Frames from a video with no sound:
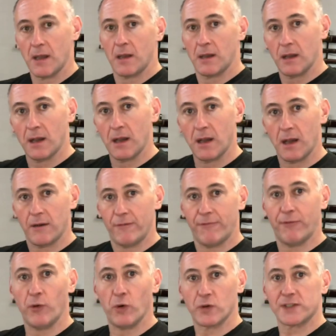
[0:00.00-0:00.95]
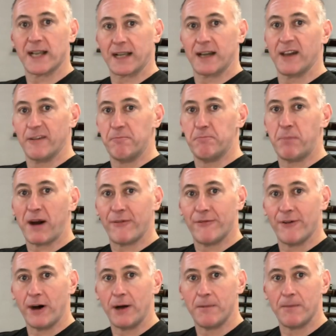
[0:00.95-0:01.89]
a force, that kind of
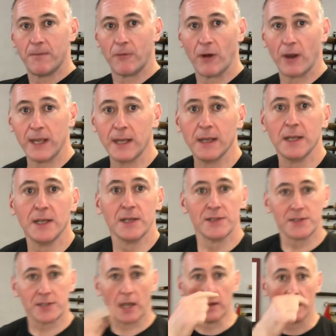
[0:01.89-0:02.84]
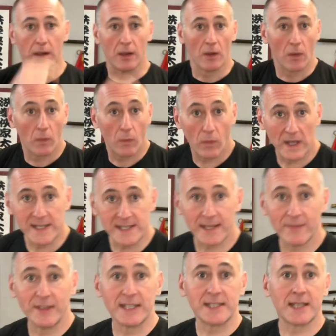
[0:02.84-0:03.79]
buffer, right? So when
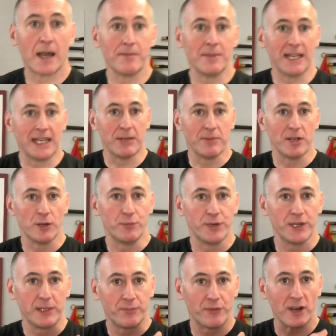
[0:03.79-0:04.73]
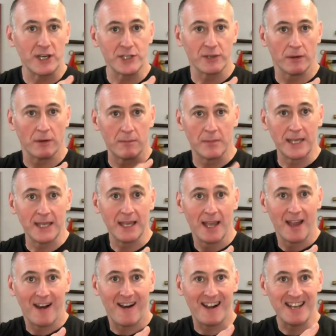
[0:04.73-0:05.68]
something's coming in at me or putting pressure on me,
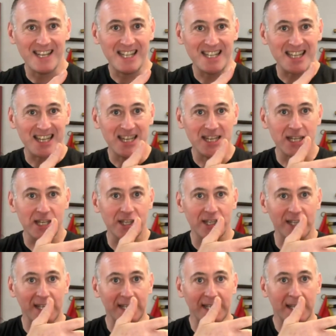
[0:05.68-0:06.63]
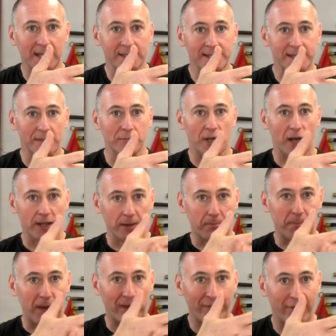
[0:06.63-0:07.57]
I need initially some kind of
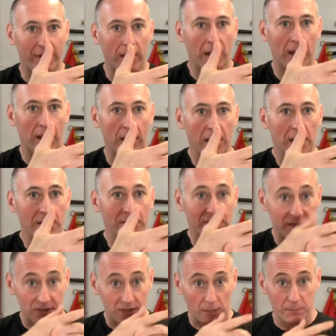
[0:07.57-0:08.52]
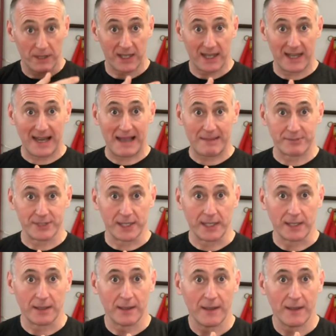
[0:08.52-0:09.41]
buffer to stop it collapsing.